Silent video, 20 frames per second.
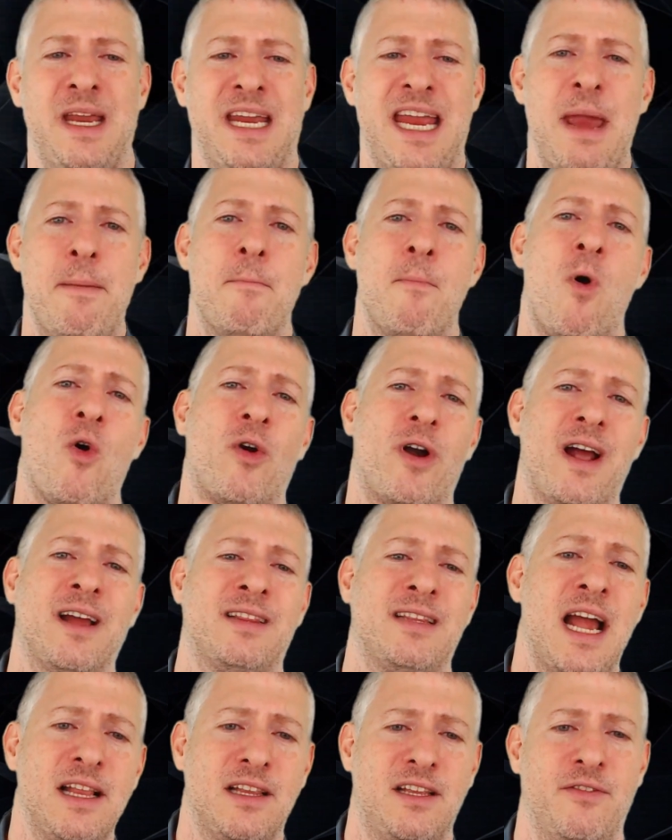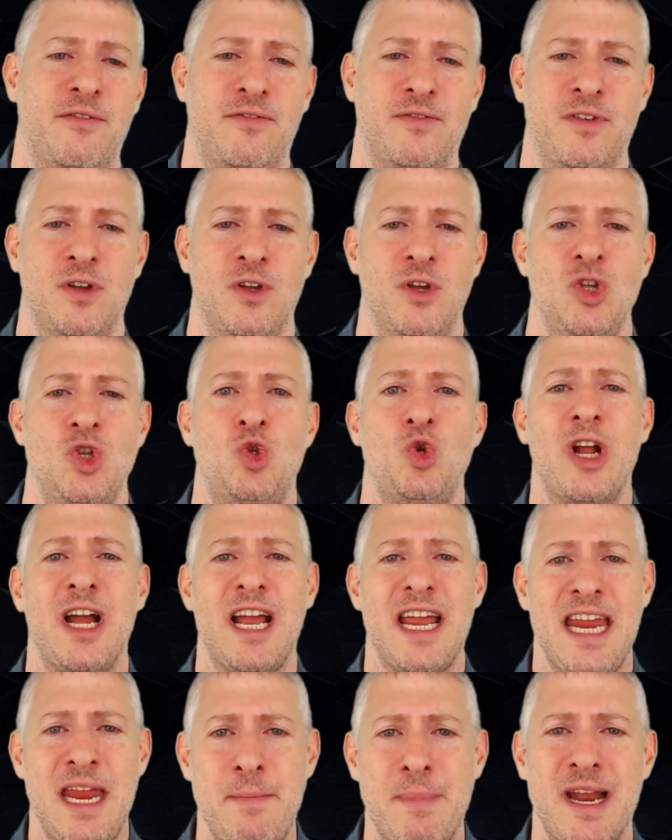became more attentive to
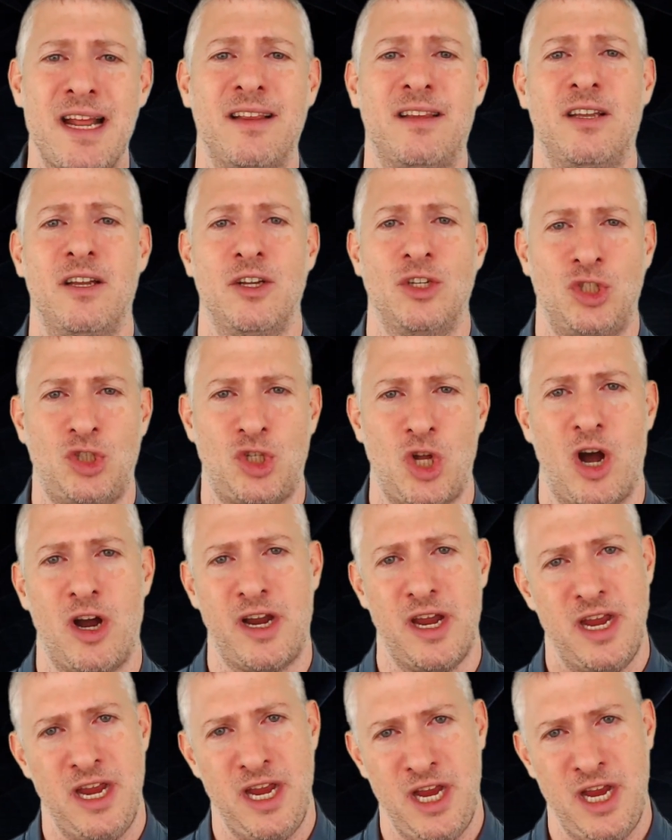the imminent stock